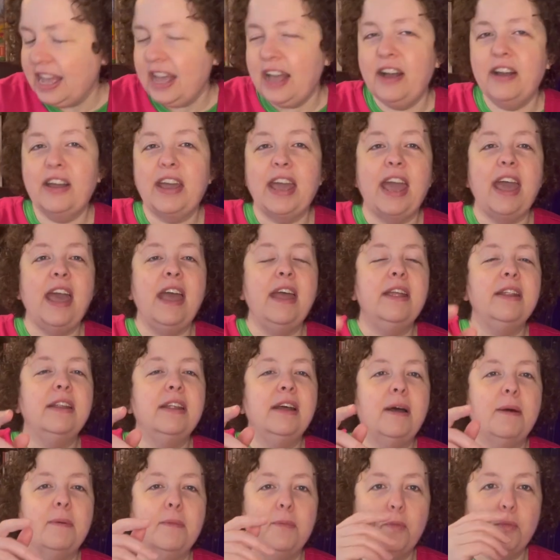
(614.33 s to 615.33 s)
Okay,
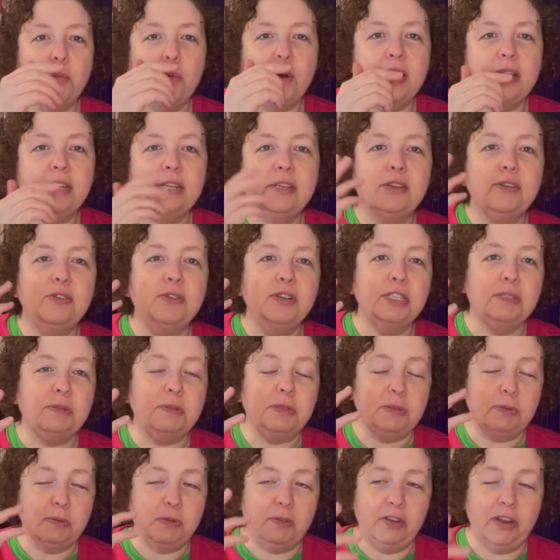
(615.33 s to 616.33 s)
and what
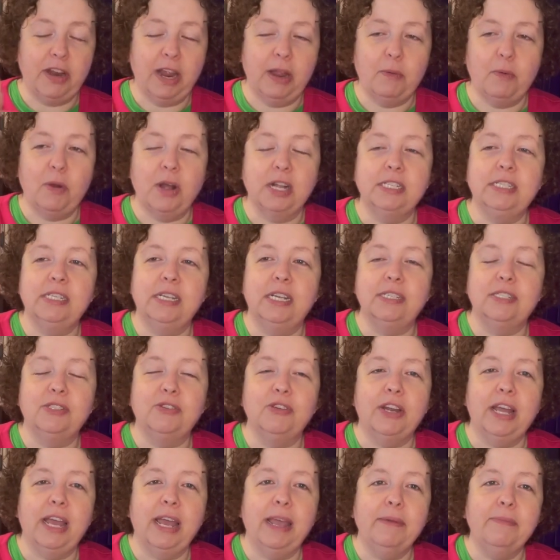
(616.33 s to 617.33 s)
Christmas movie did I watch
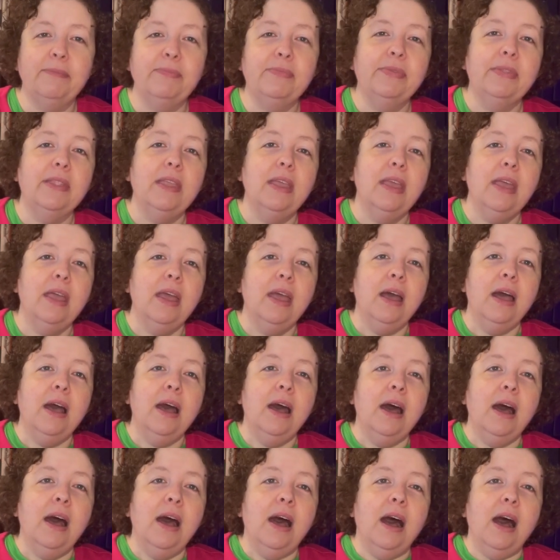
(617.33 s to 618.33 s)
yesterday?
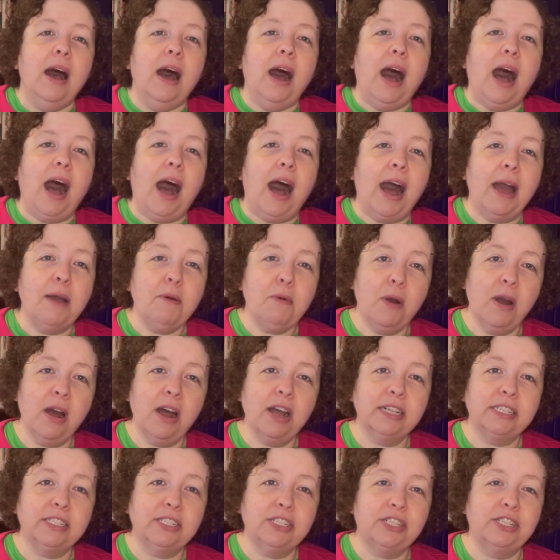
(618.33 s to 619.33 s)
I
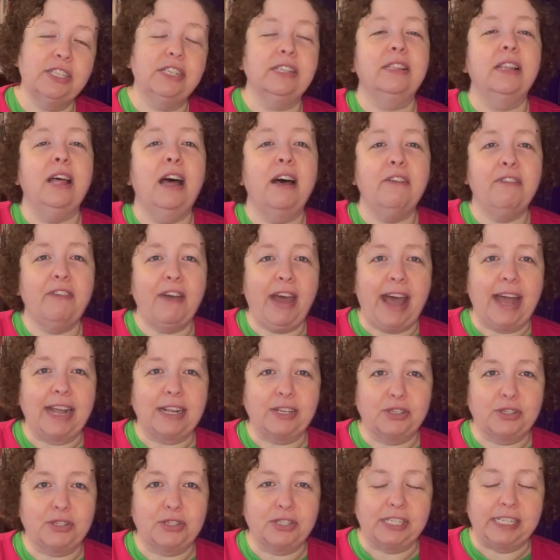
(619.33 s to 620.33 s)
watched Love
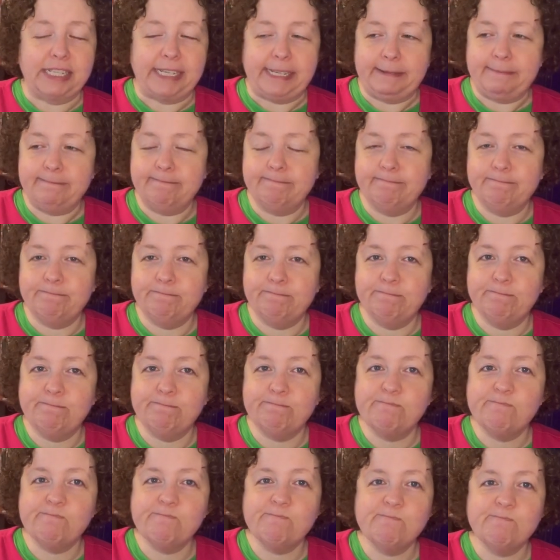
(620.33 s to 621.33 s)
Actually.
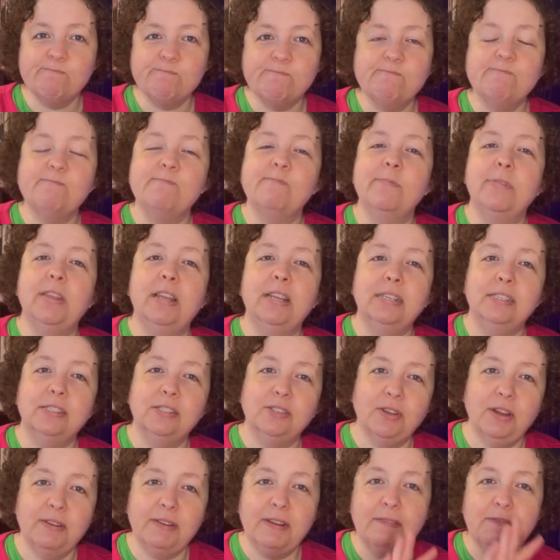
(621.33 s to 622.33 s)

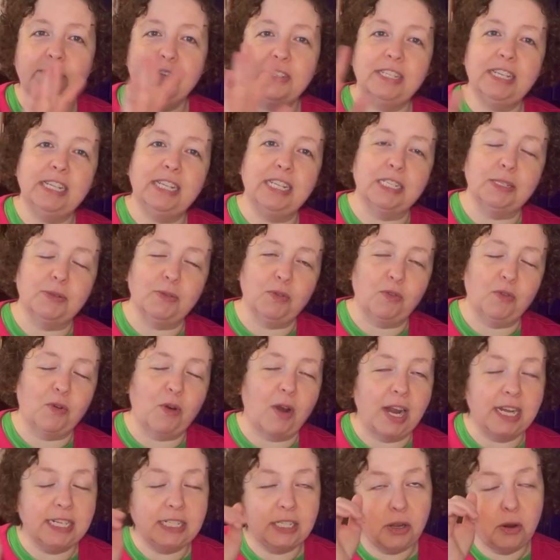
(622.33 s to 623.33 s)
So I've never seen this
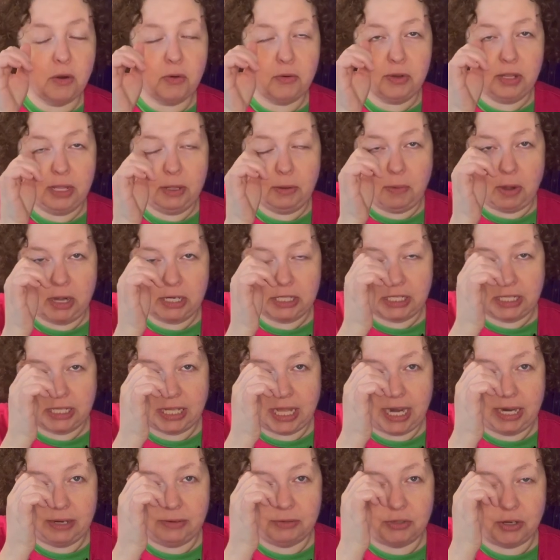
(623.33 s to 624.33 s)
before. I don't really watch a
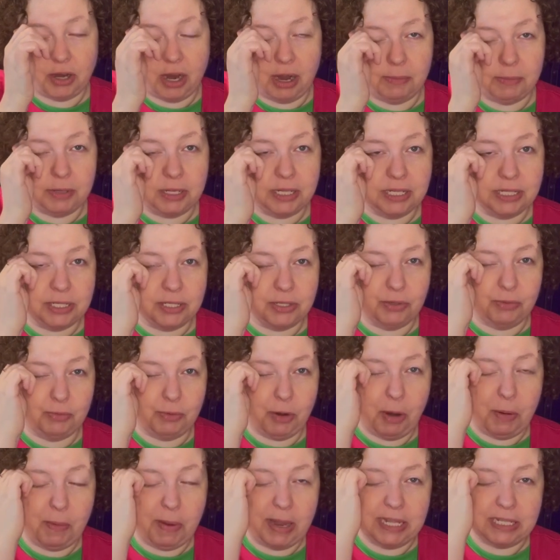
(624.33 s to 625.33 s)
lot of dramas or
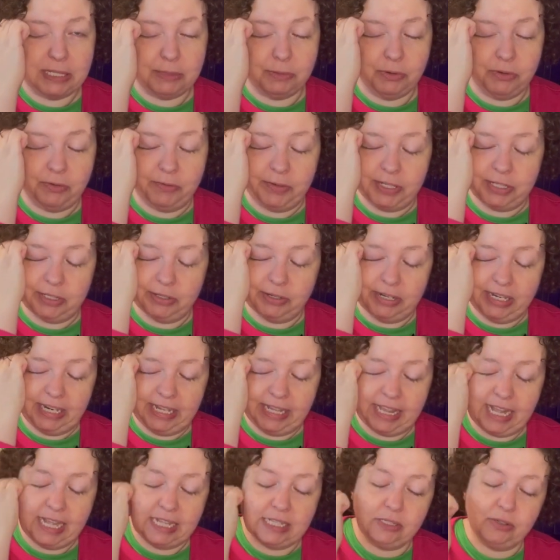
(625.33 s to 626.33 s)
romance movies or any
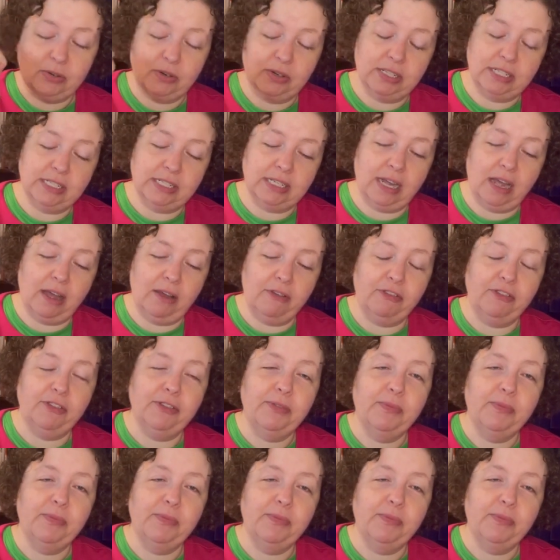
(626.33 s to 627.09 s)
of that sort of stuff.